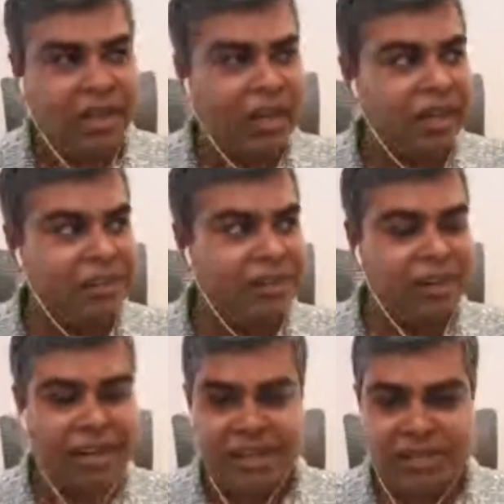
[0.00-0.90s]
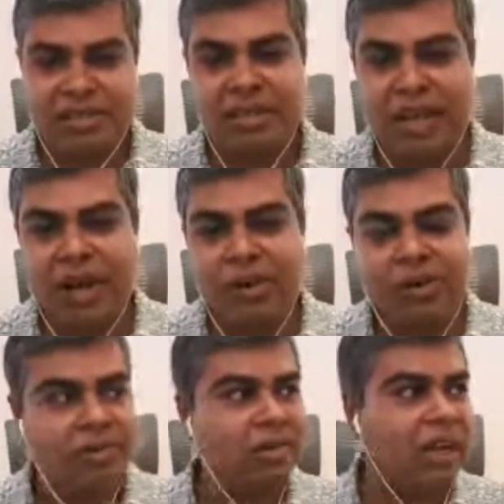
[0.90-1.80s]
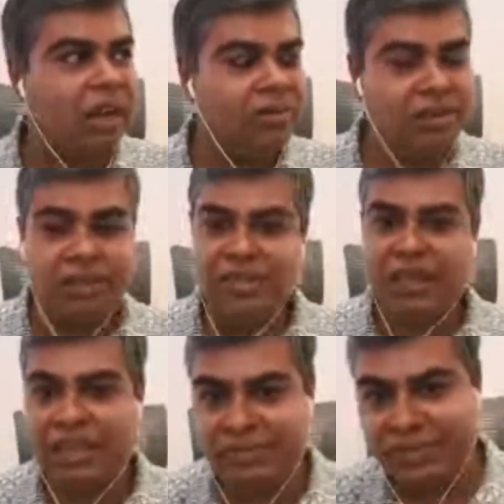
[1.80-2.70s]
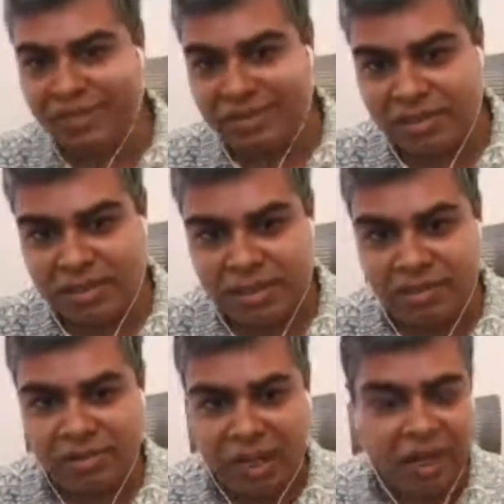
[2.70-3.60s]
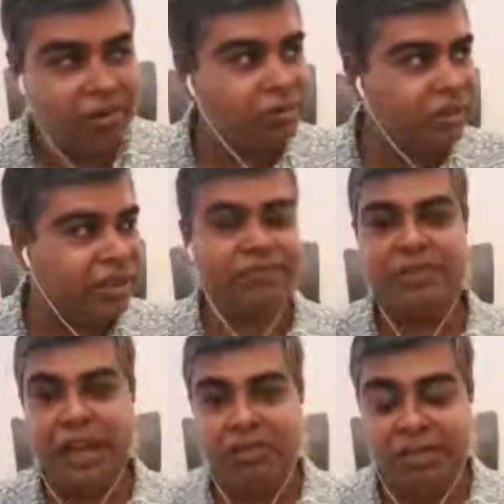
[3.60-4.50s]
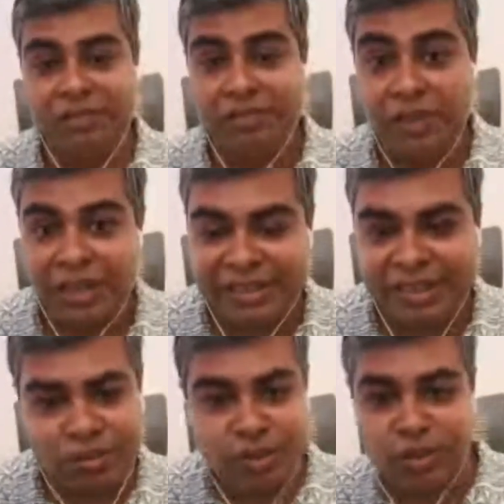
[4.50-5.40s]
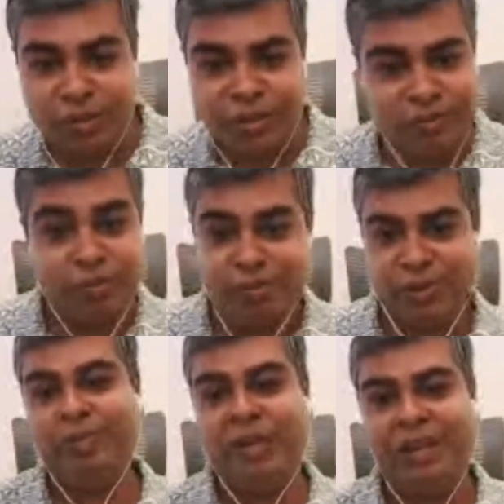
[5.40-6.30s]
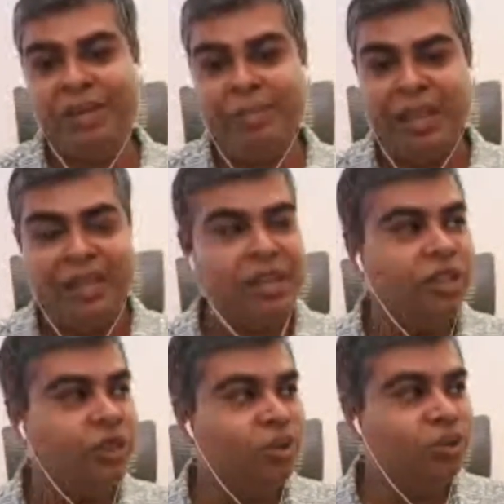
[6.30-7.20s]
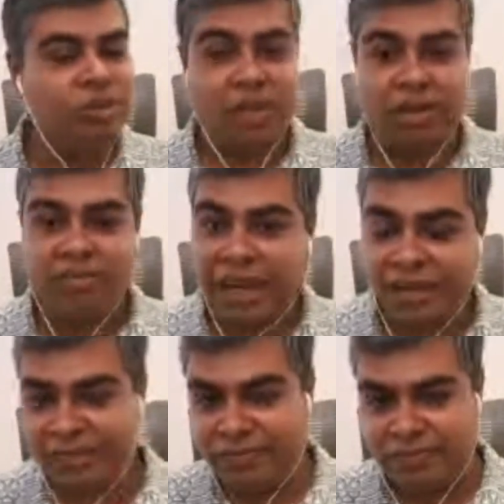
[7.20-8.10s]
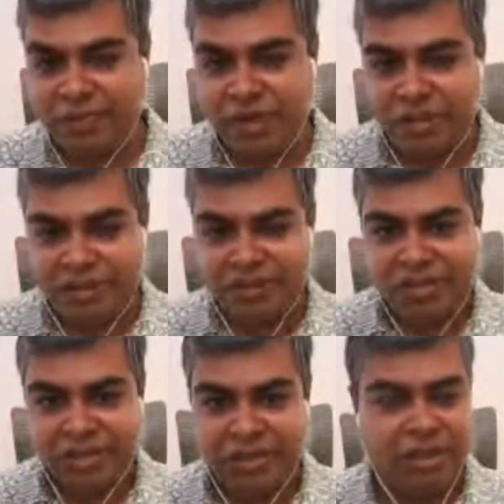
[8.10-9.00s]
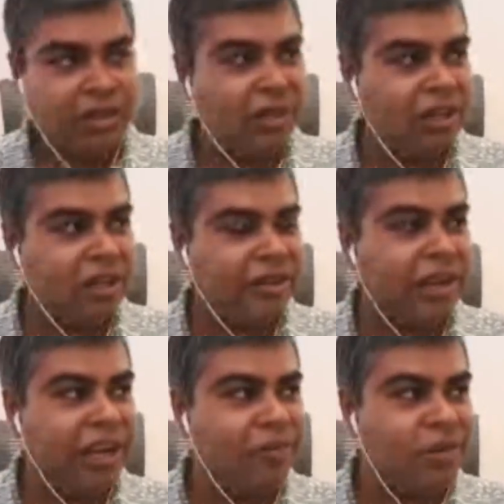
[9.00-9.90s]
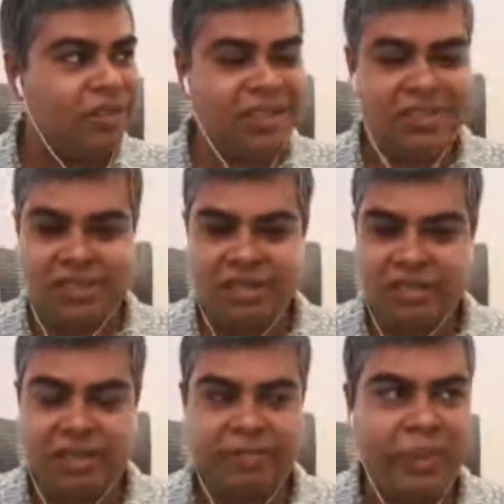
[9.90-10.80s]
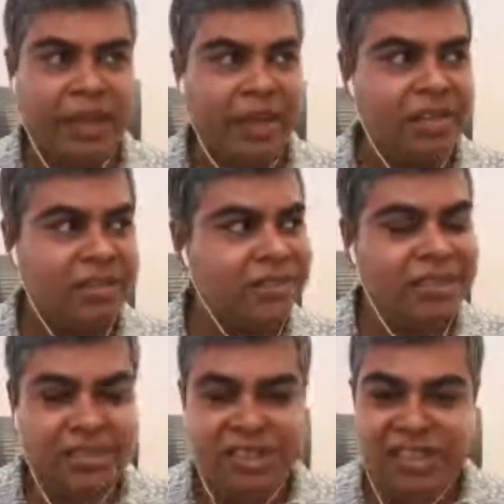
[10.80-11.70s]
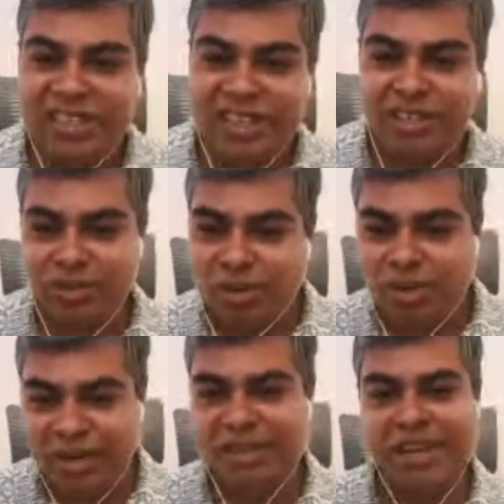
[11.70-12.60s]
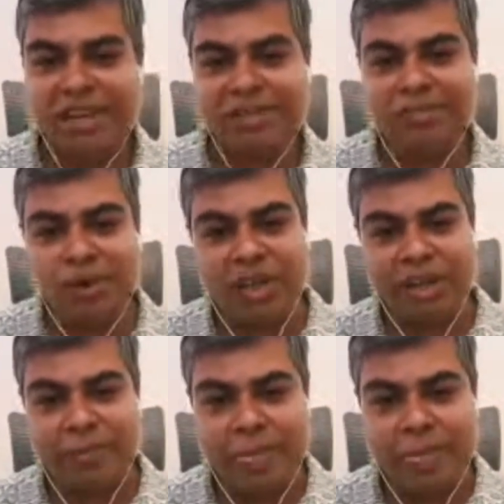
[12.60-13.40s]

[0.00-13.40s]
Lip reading: I realized how tough the life is, how tough, how difficult it could be for people to survive because I was just a 16 years old young boy,